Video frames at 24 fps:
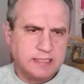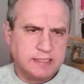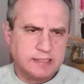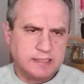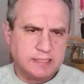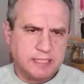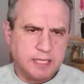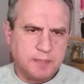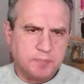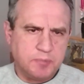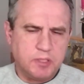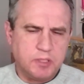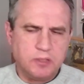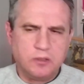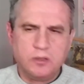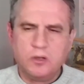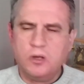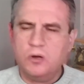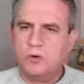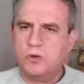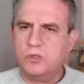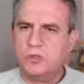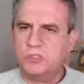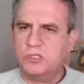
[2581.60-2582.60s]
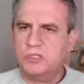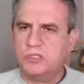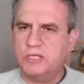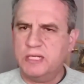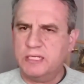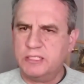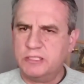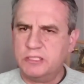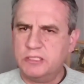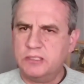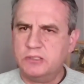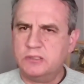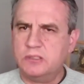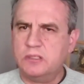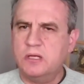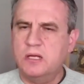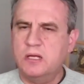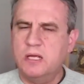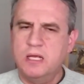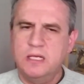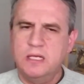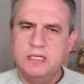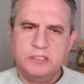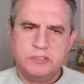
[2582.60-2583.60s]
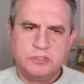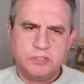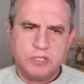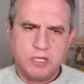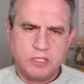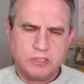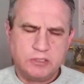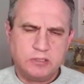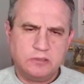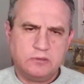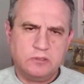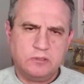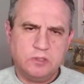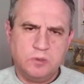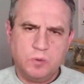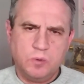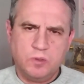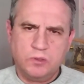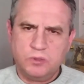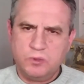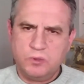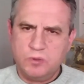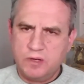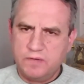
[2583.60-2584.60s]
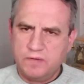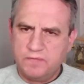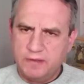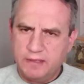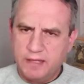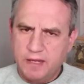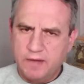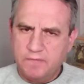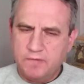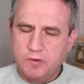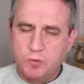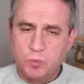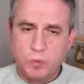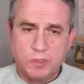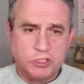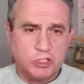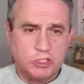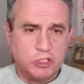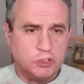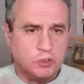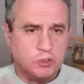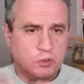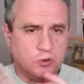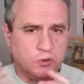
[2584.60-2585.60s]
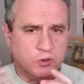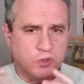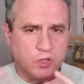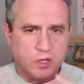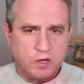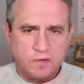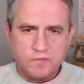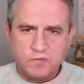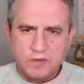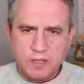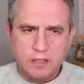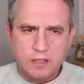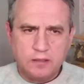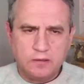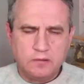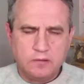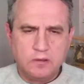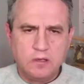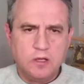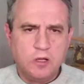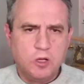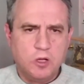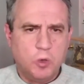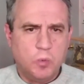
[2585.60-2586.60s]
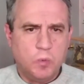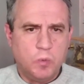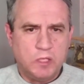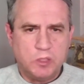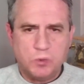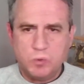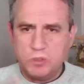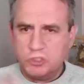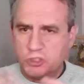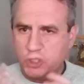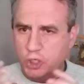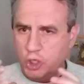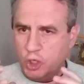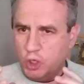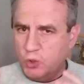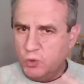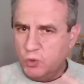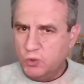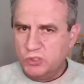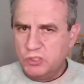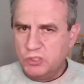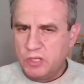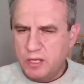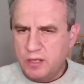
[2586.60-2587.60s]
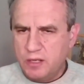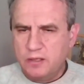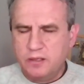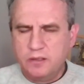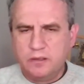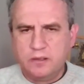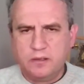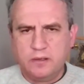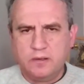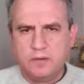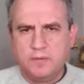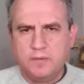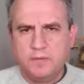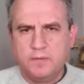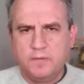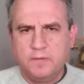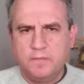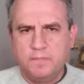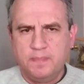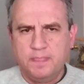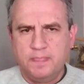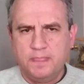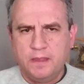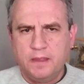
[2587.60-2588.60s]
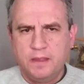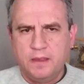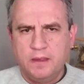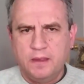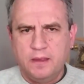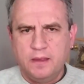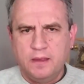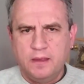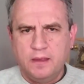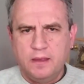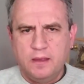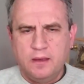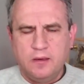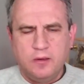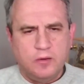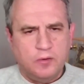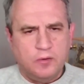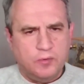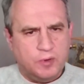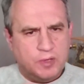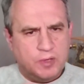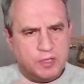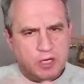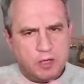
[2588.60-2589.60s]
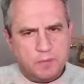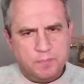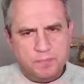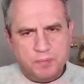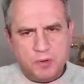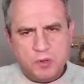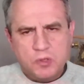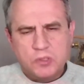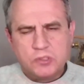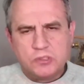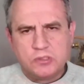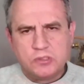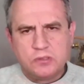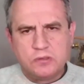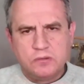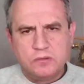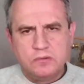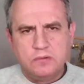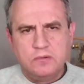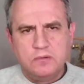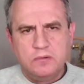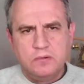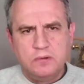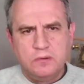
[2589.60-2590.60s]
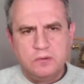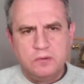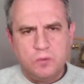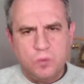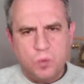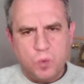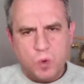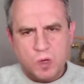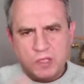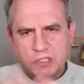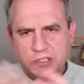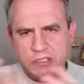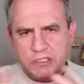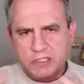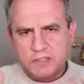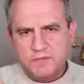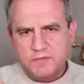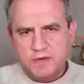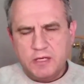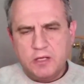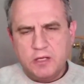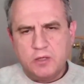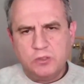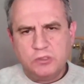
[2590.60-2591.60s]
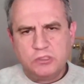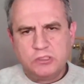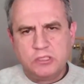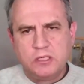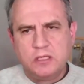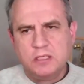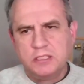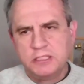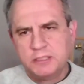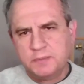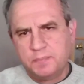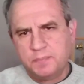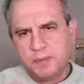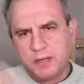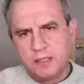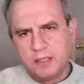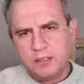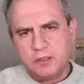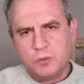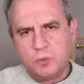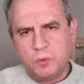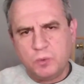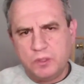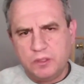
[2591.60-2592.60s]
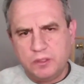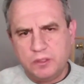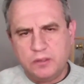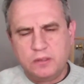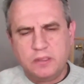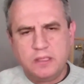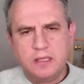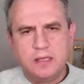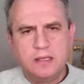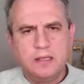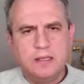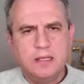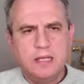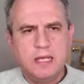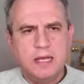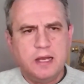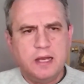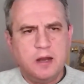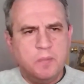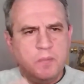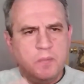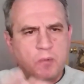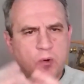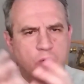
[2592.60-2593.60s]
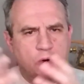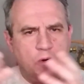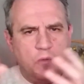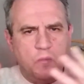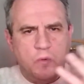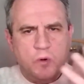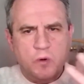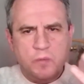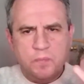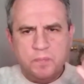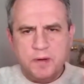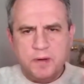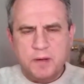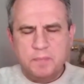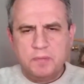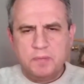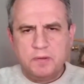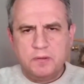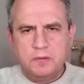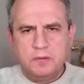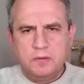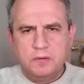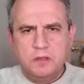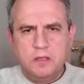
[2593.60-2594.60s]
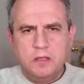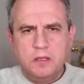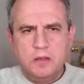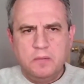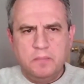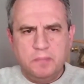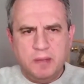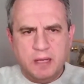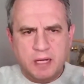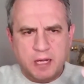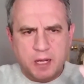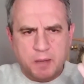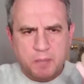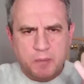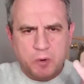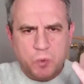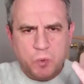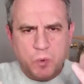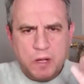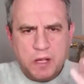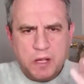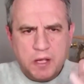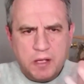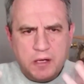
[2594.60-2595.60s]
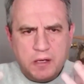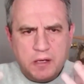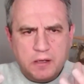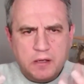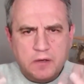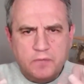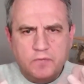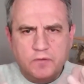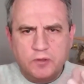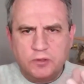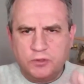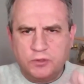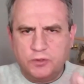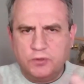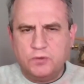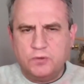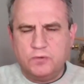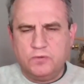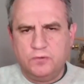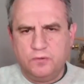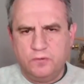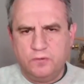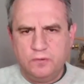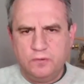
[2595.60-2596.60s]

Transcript: accepted Roger Dixon's Section 212 affidavit, which he should not have done, which was a huge error. Read our books. Watch these videos, spread the word. The more and more people become aware of the truth,